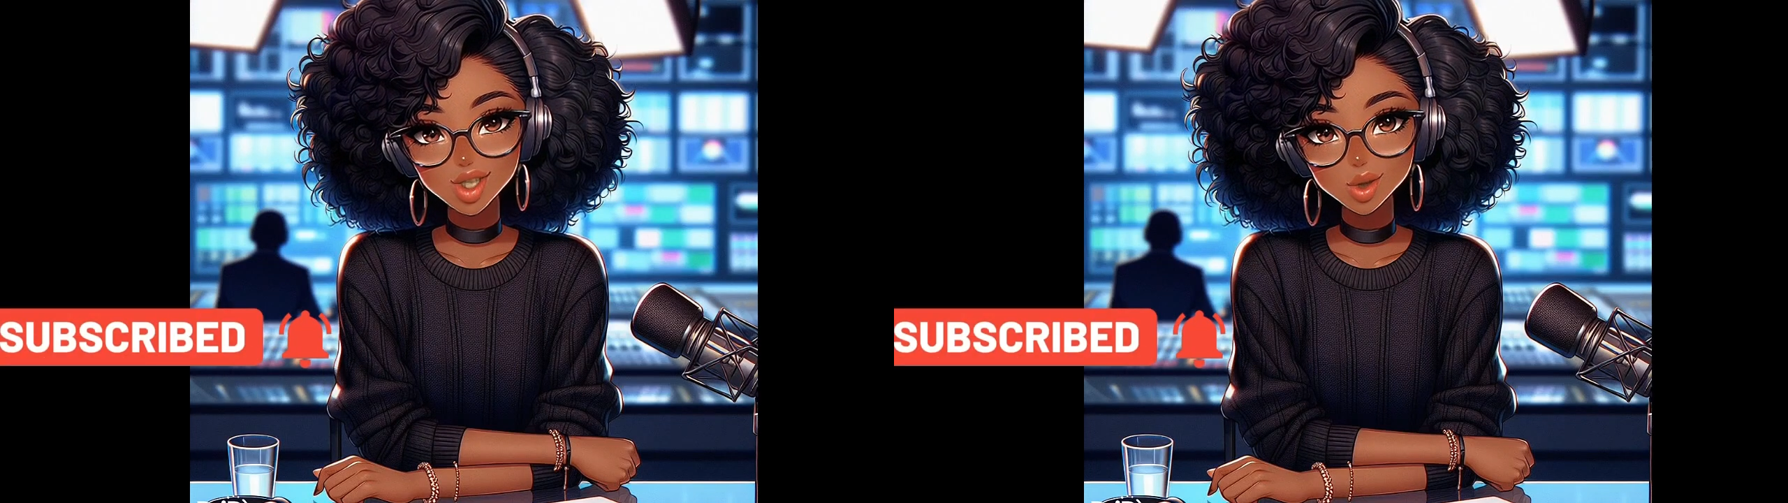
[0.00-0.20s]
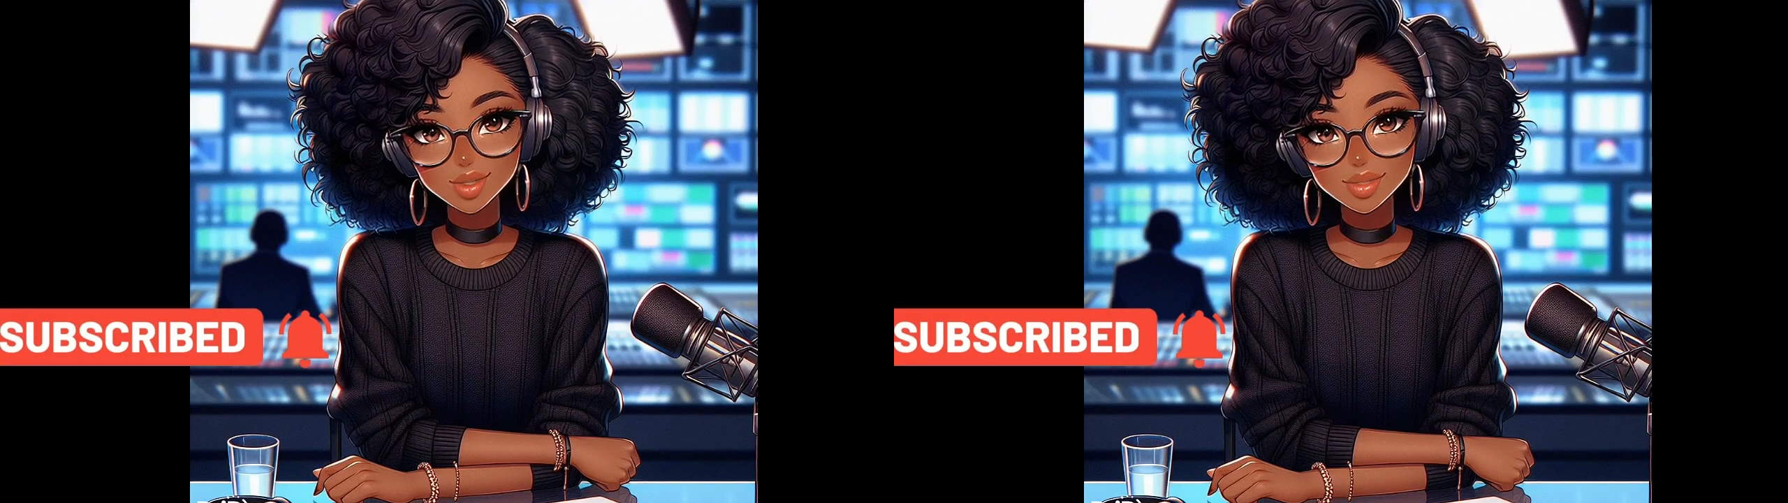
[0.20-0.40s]

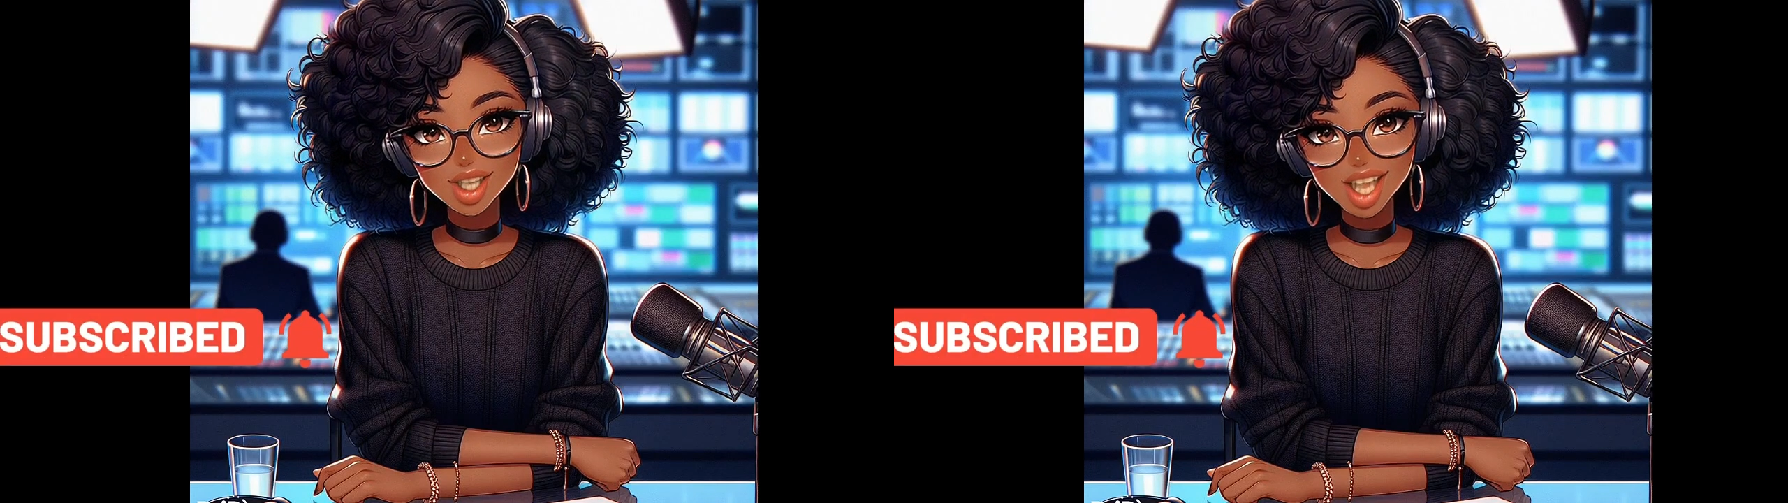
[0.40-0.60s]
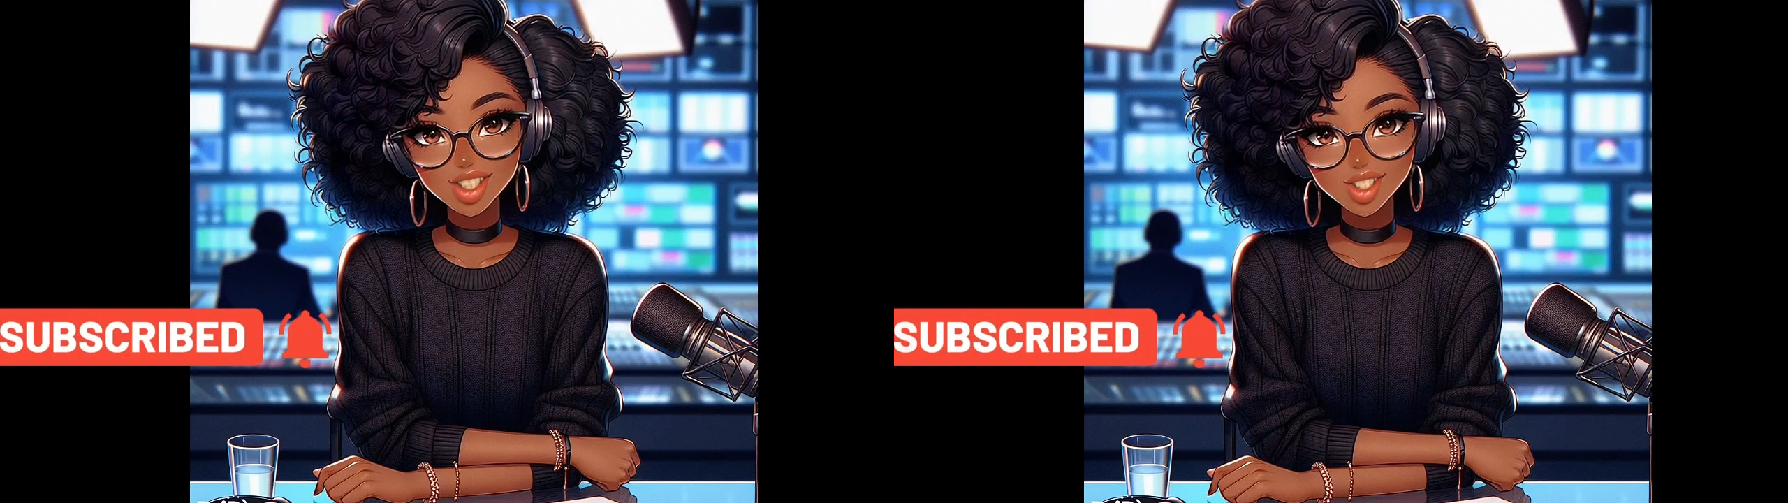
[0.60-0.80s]

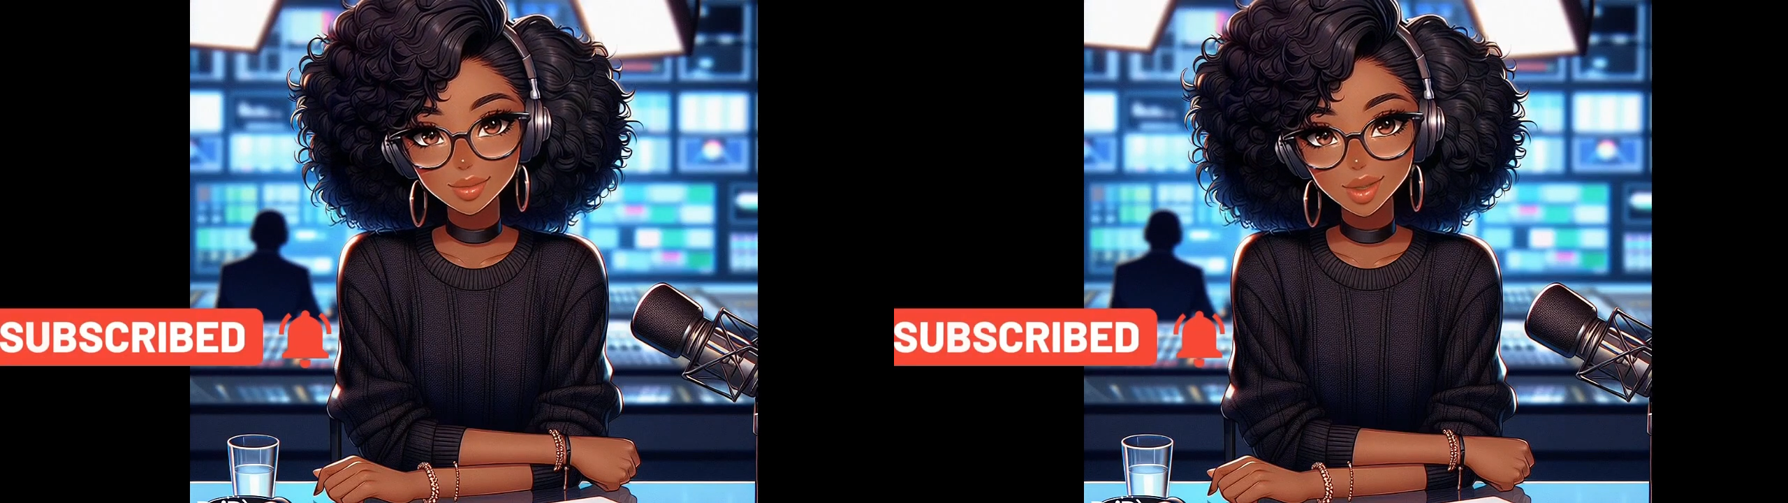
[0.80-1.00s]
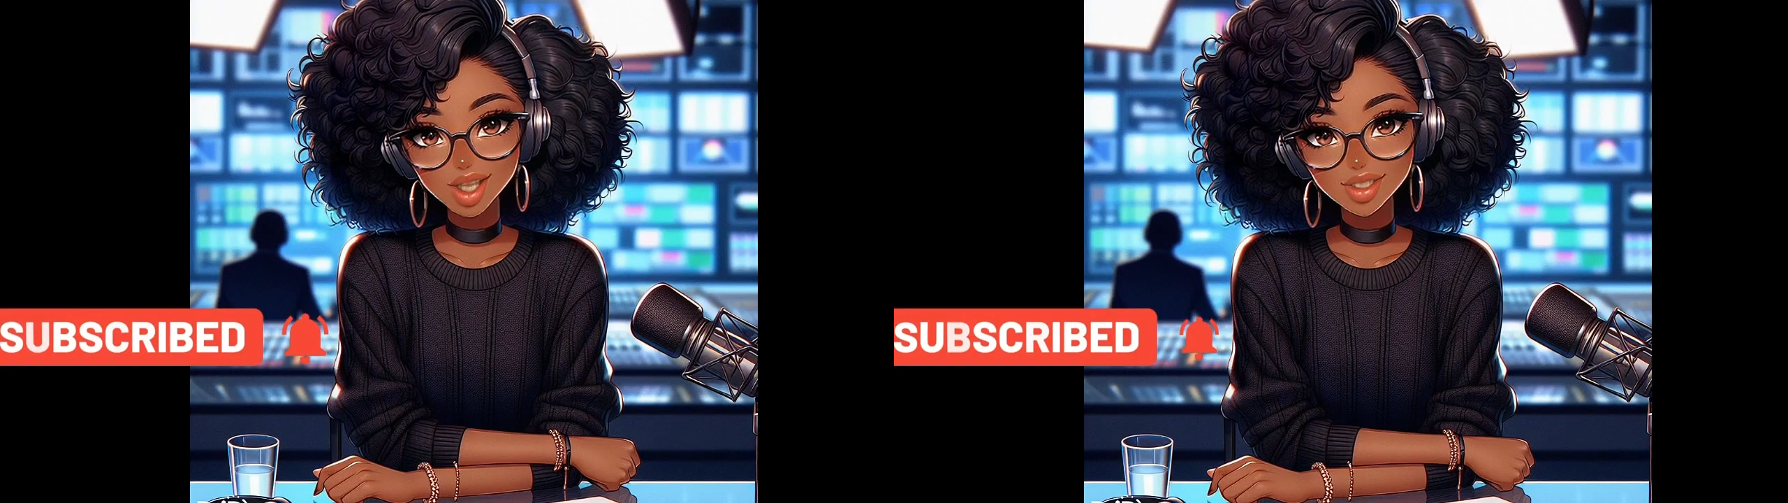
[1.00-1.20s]

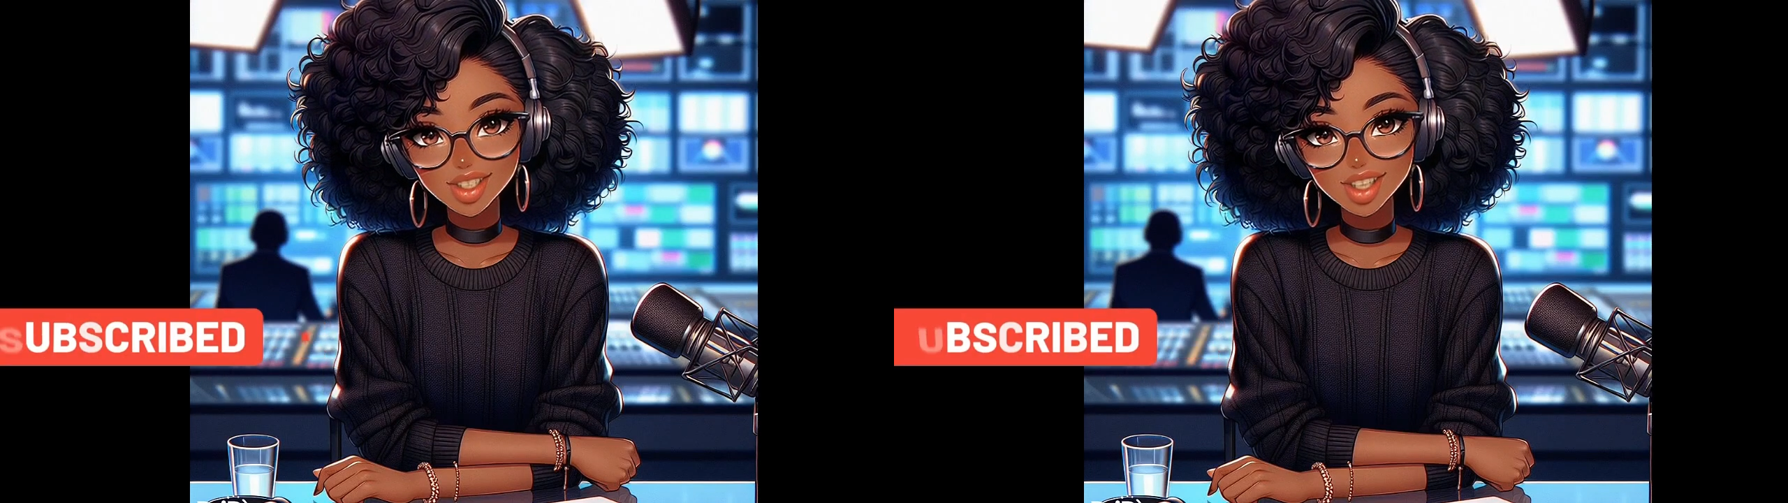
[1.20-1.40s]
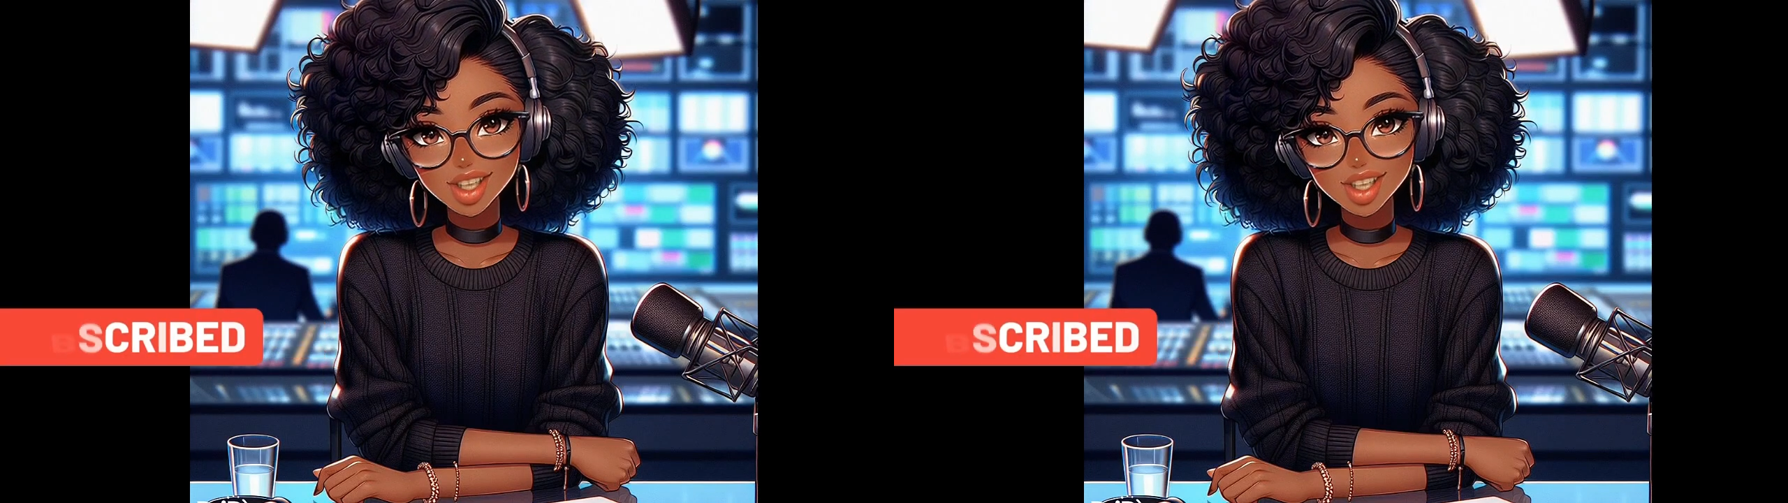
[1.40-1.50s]
notification bell